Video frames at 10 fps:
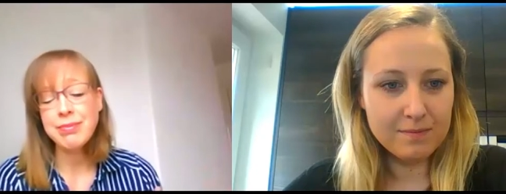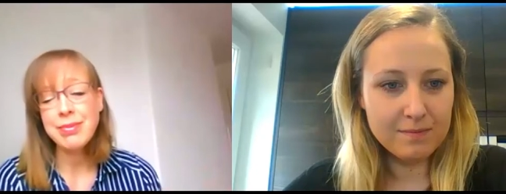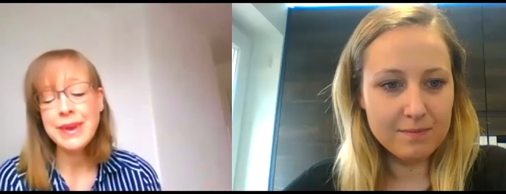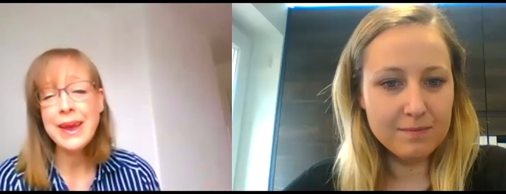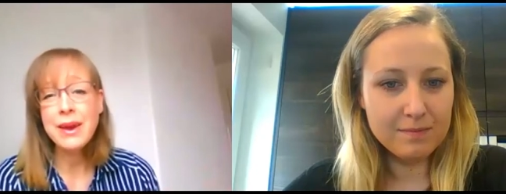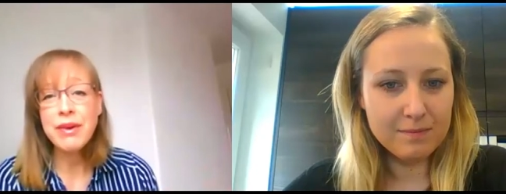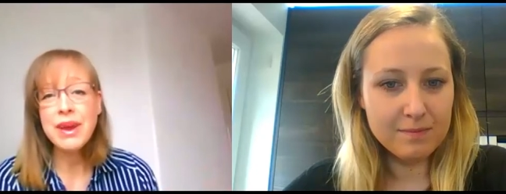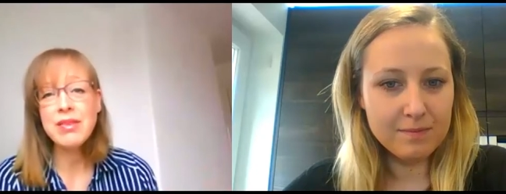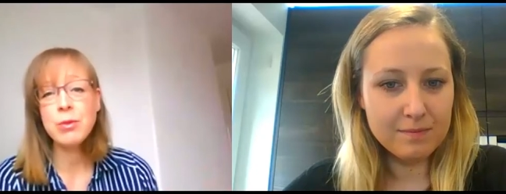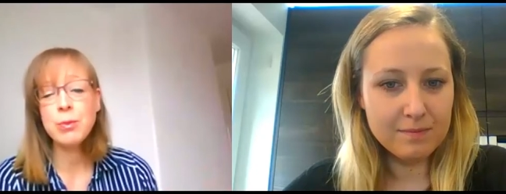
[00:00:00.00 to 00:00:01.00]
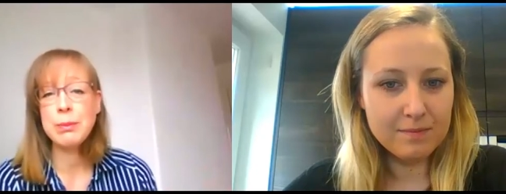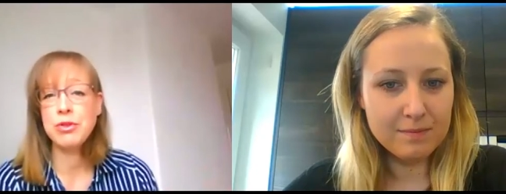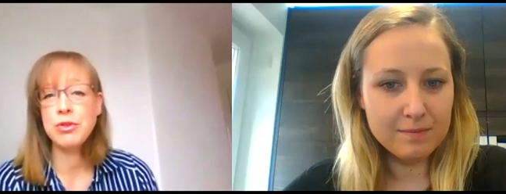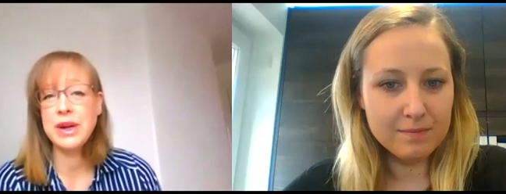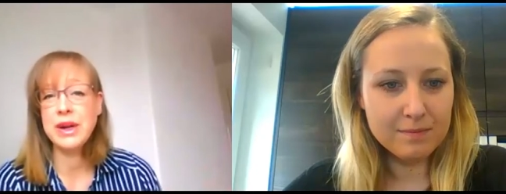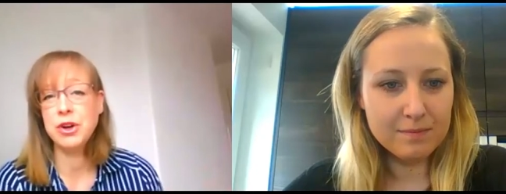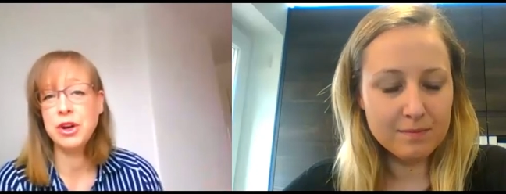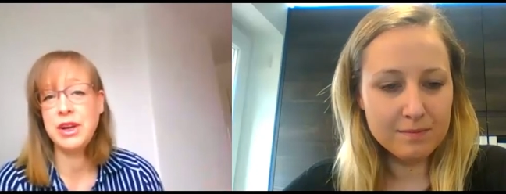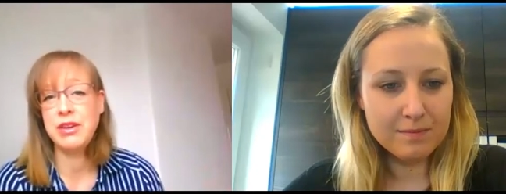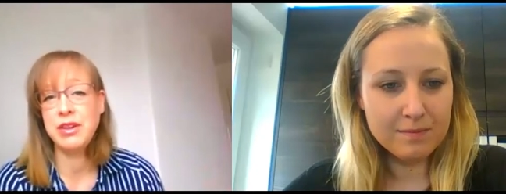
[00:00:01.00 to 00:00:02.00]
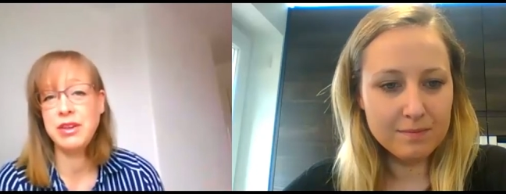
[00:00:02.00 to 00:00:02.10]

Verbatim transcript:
Speaker 1: increase as people try and avoid